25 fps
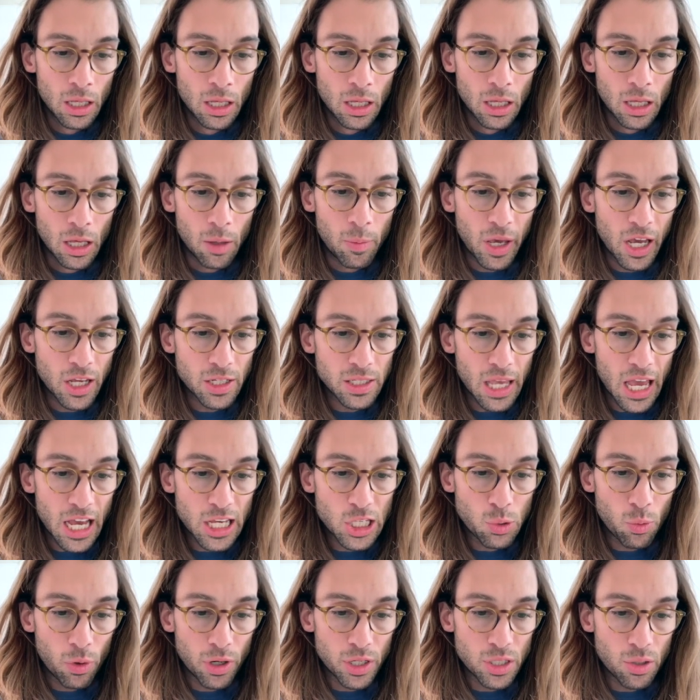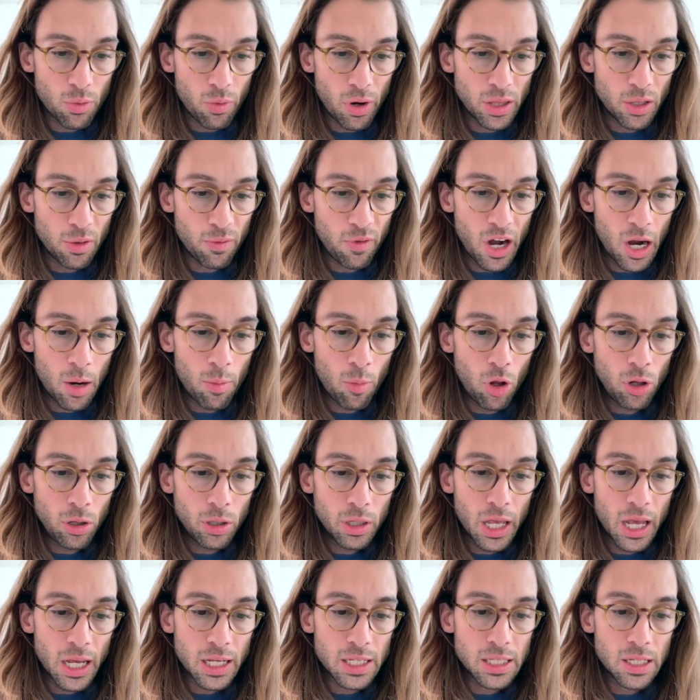Because x1 is a random
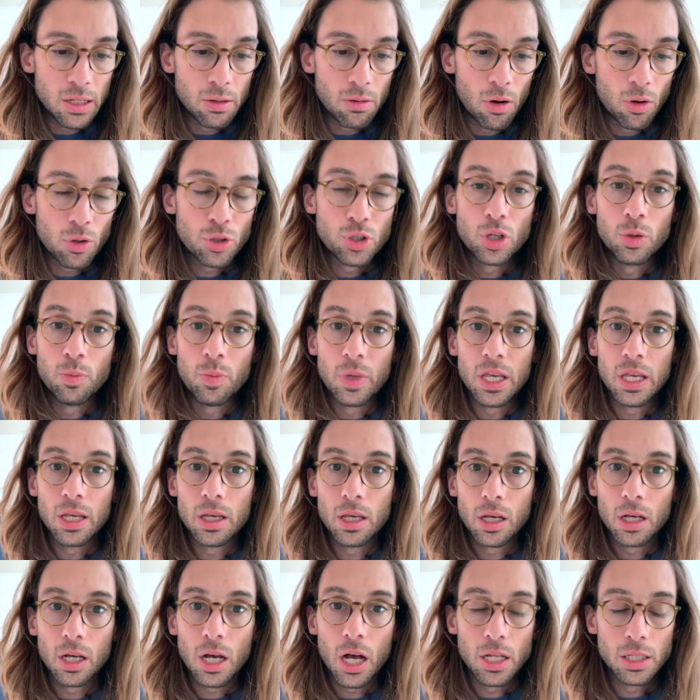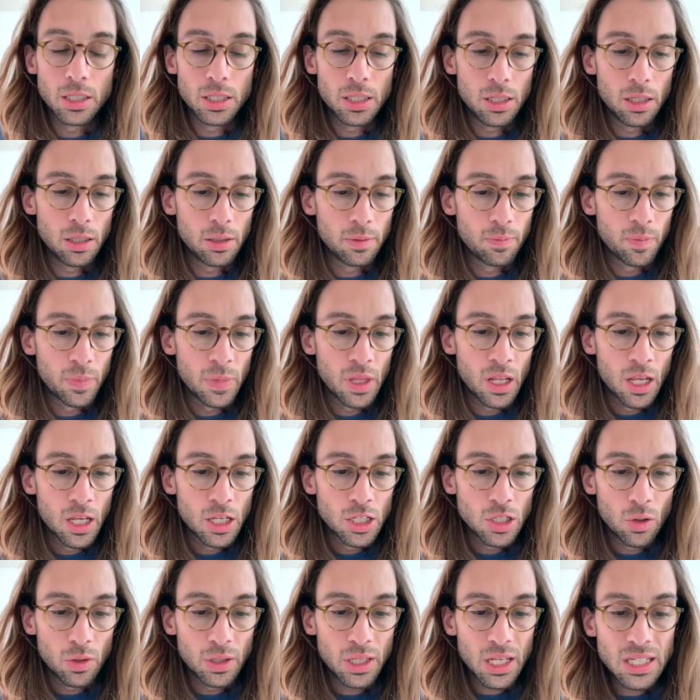variable, x0 should be constant.
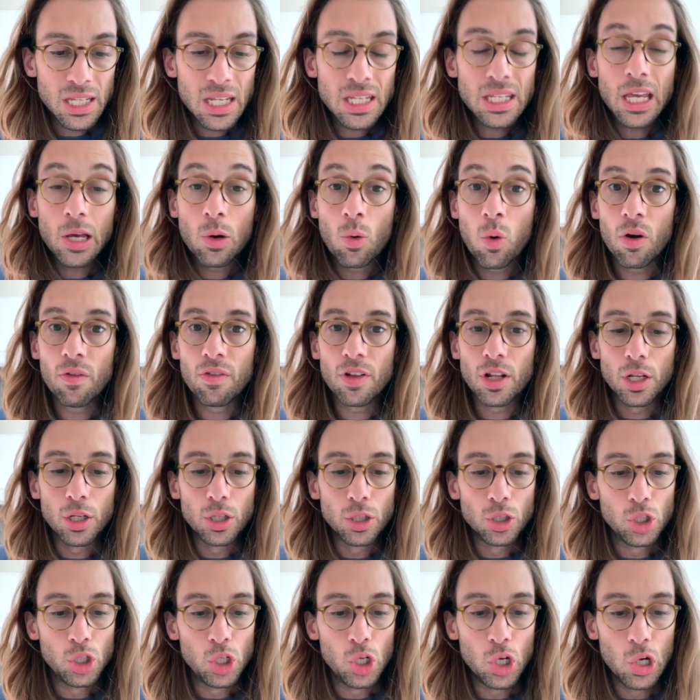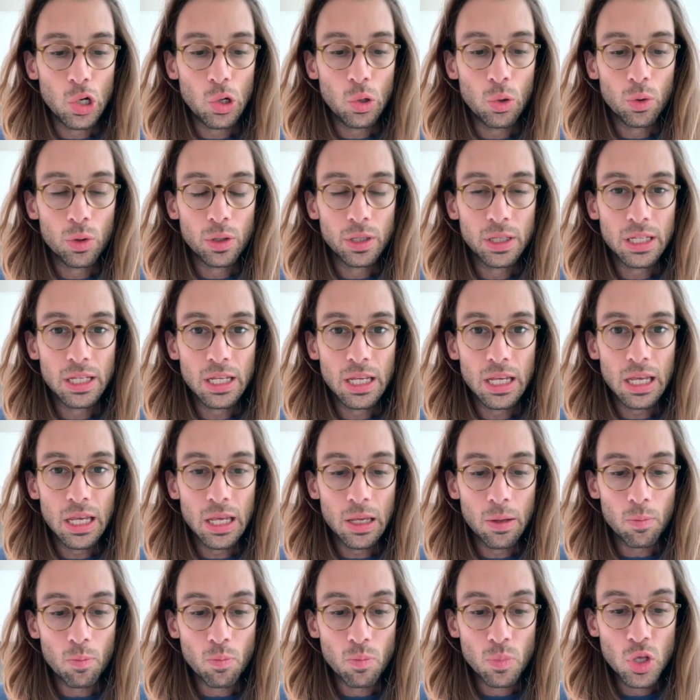So this is equivalent to
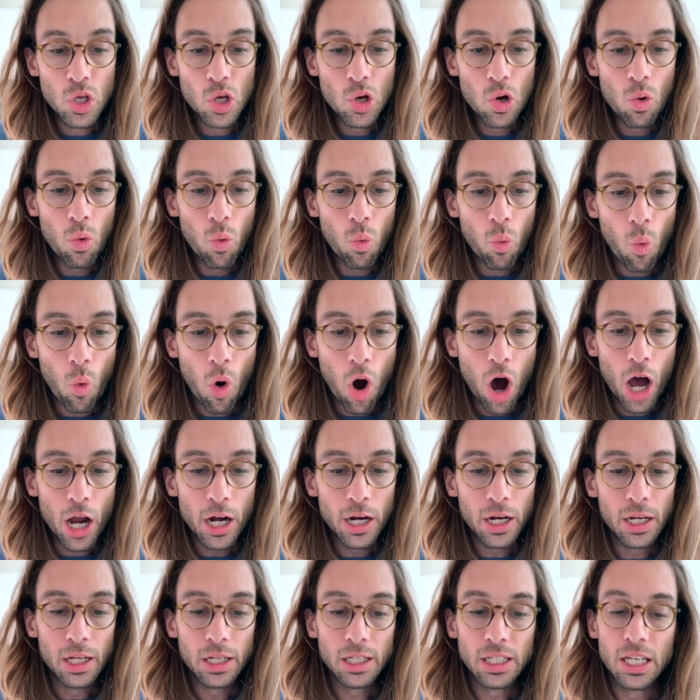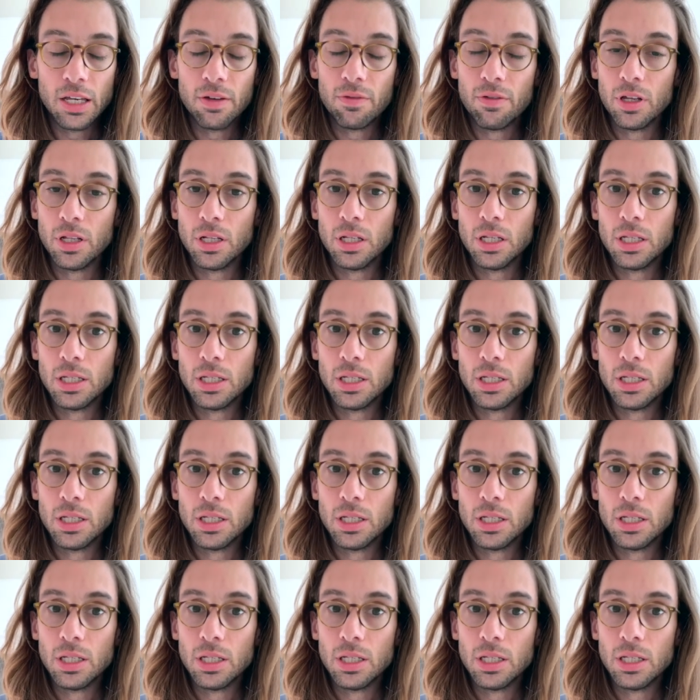the mu1 given